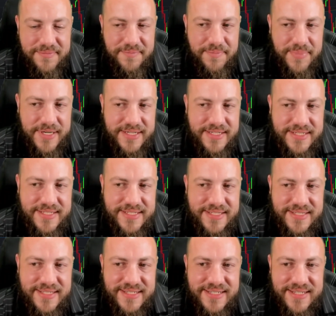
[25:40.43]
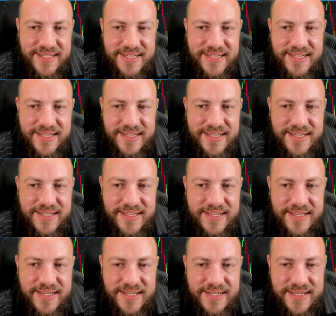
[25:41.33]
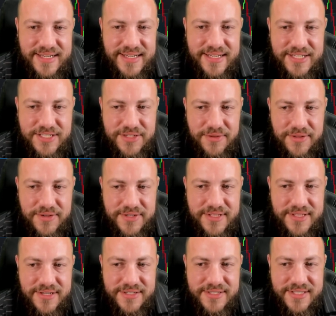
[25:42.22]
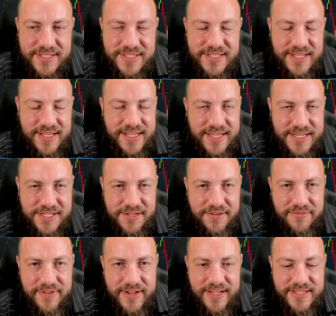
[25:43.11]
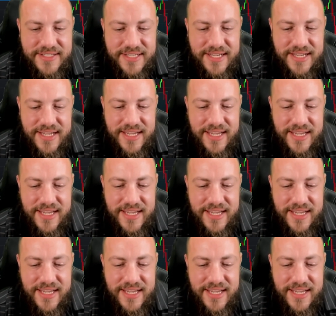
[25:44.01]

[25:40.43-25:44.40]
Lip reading: But again, so there's the selection phase.